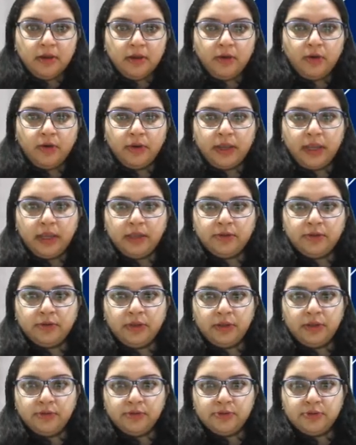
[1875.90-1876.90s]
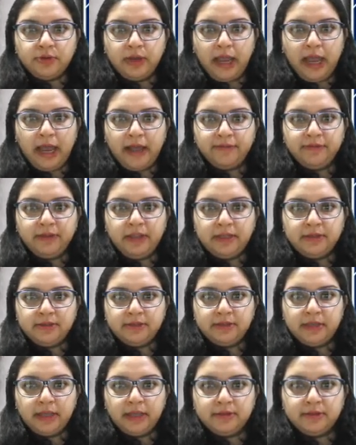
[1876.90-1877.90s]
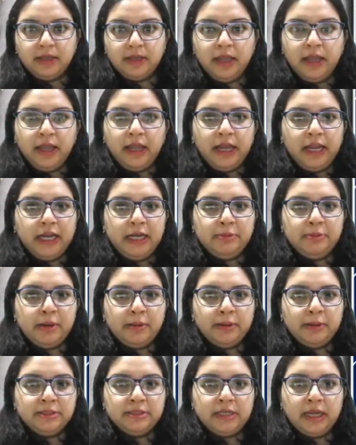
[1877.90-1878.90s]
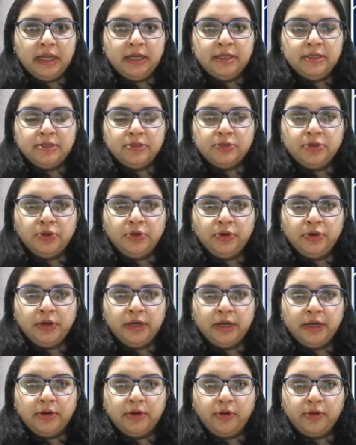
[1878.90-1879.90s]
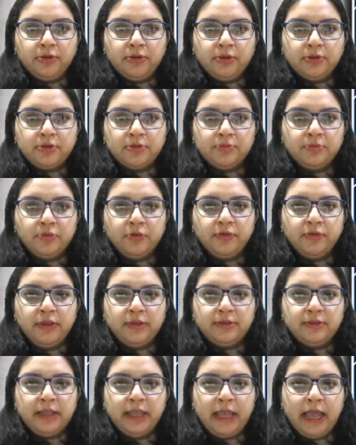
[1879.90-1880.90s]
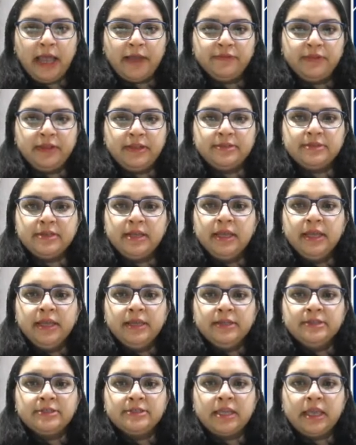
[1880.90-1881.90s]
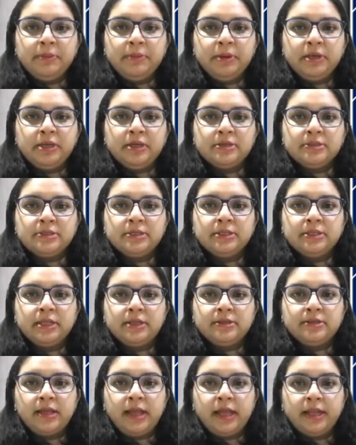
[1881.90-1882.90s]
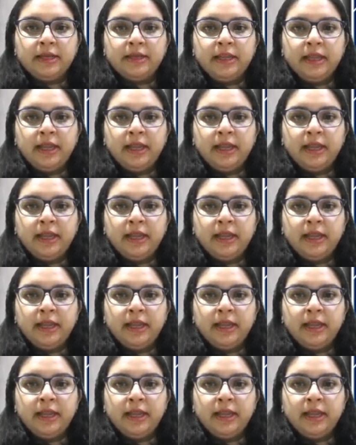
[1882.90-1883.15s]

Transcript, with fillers: Okay, so they used to have these things, Ali Baba Chalis Chor and all those movies. They have these scimitars in this hand.